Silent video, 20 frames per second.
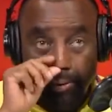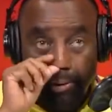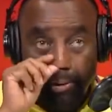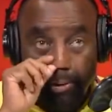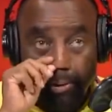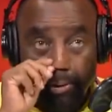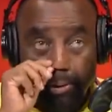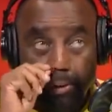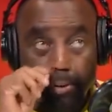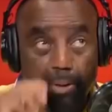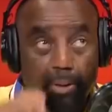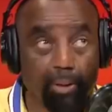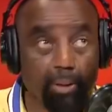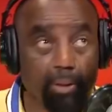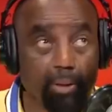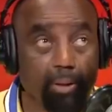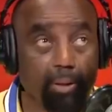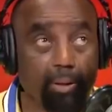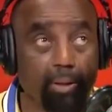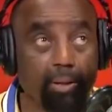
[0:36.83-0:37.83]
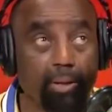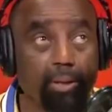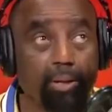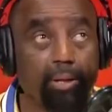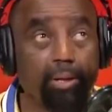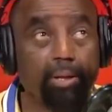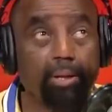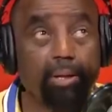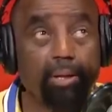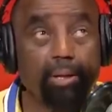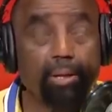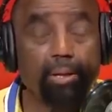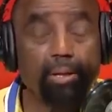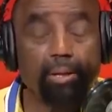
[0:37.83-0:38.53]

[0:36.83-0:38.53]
No one is speaking in this clip.